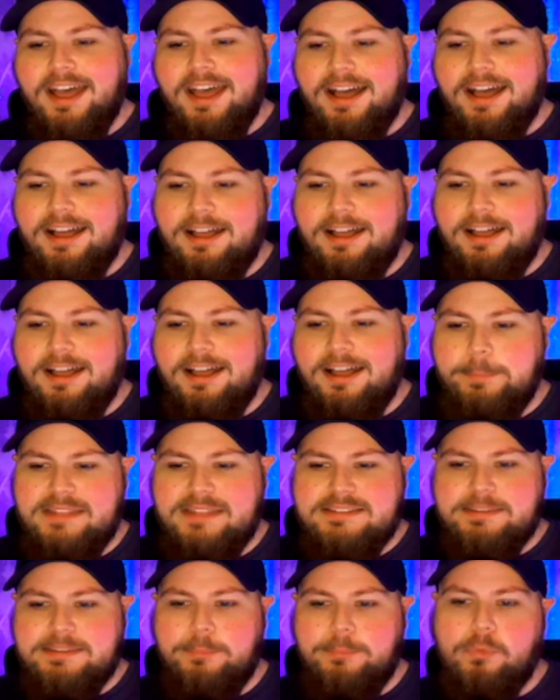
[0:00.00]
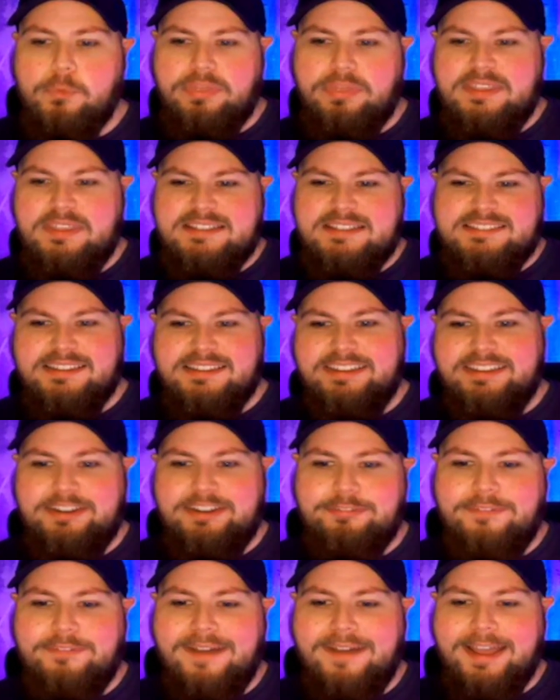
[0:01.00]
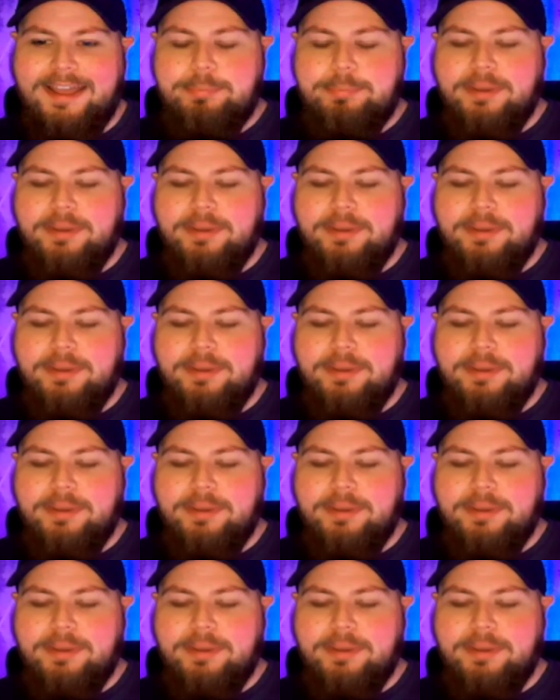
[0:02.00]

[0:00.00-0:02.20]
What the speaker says: and some more things solidify.